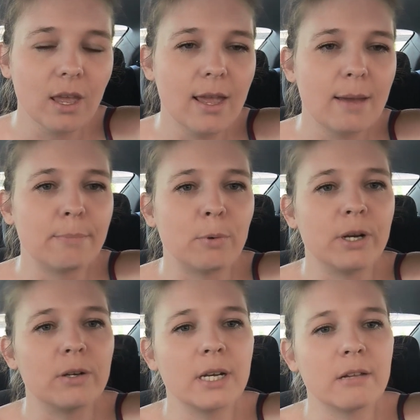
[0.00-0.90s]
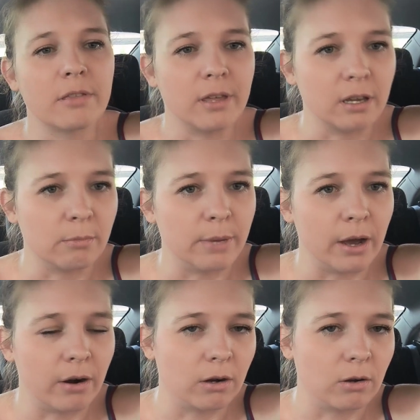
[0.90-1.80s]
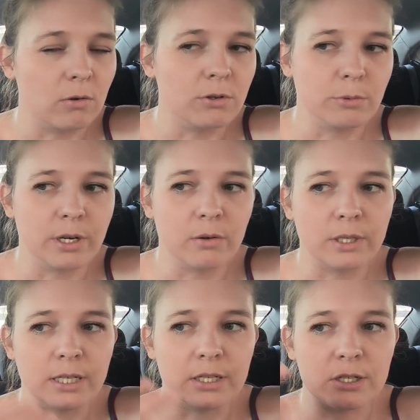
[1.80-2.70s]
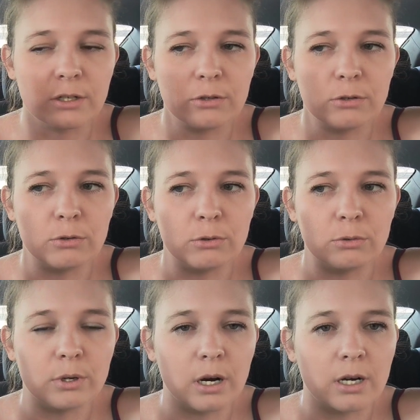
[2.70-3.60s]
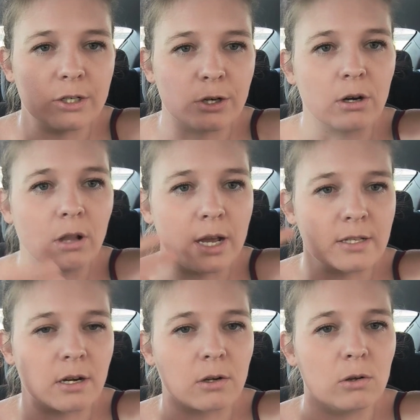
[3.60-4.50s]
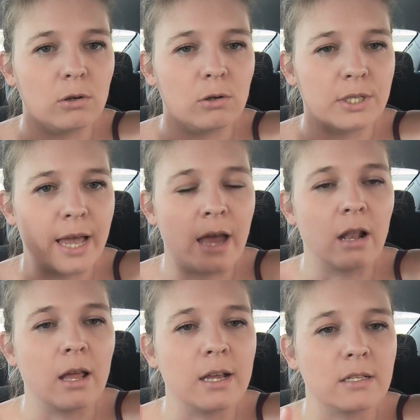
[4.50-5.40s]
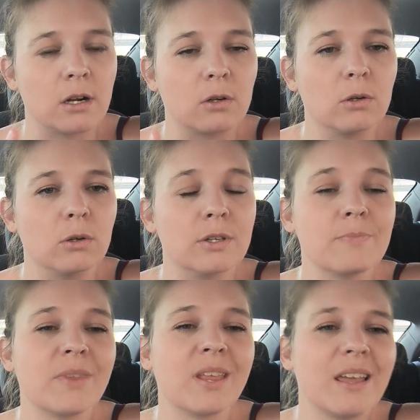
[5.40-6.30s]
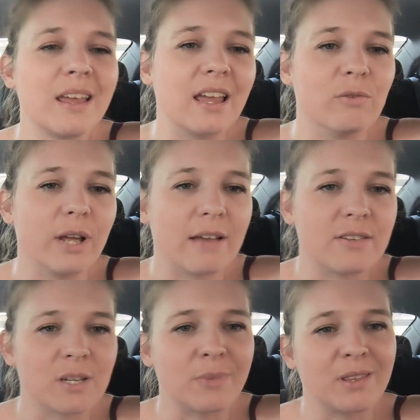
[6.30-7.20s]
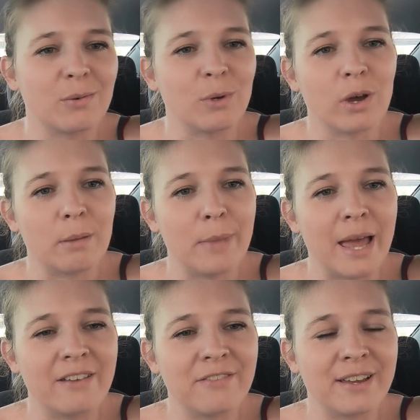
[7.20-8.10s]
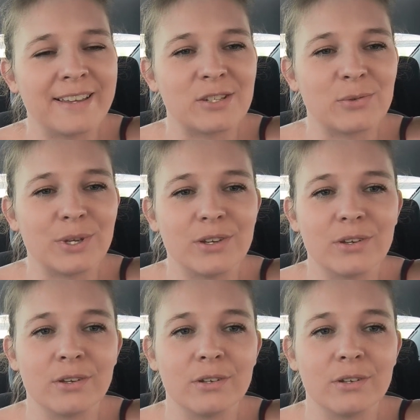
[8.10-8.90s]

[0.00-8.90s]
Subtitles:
But we don't need to think about our goals. We don't need to internalize our goals, analyze our goals. If we have something that we want to manifest, we could